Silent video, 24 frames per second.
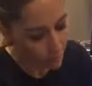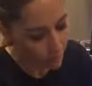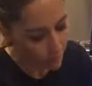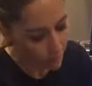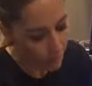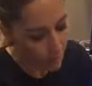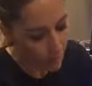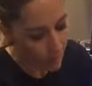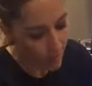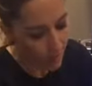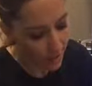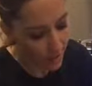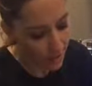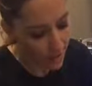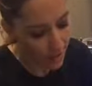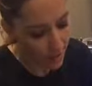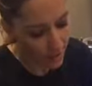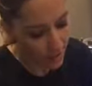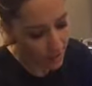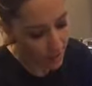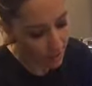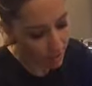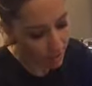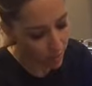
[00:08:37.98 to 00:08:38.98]
And then it's
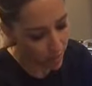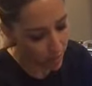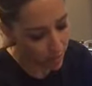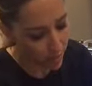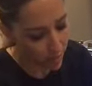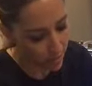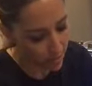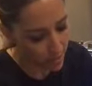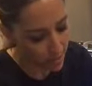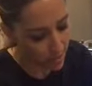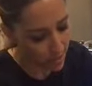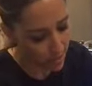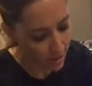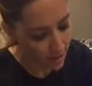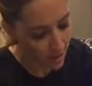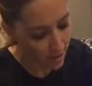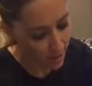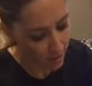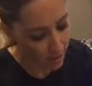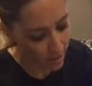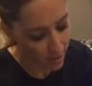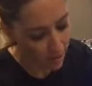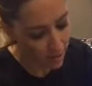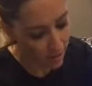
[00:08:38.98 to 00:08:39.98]
also prepping the
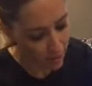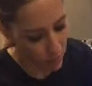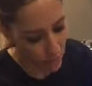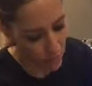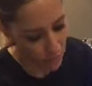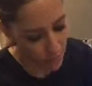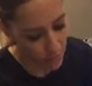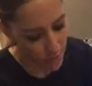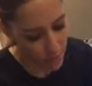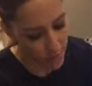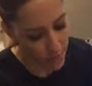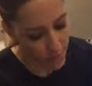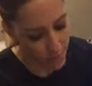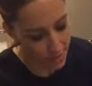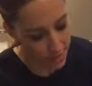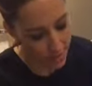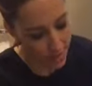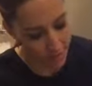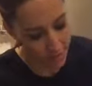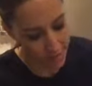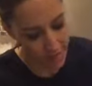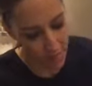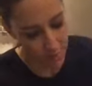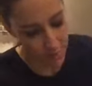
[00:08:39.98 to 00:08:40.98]
skin for the next
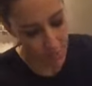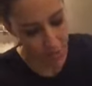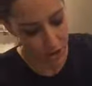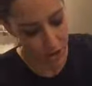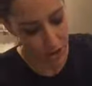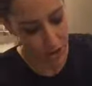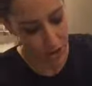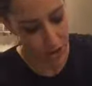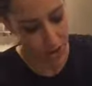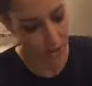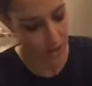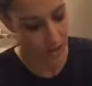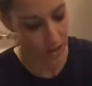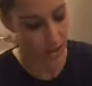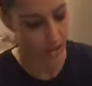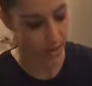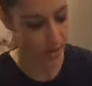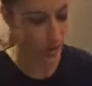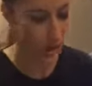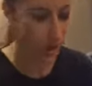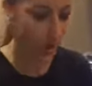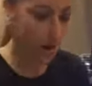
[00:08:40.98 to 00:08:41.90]
step, which is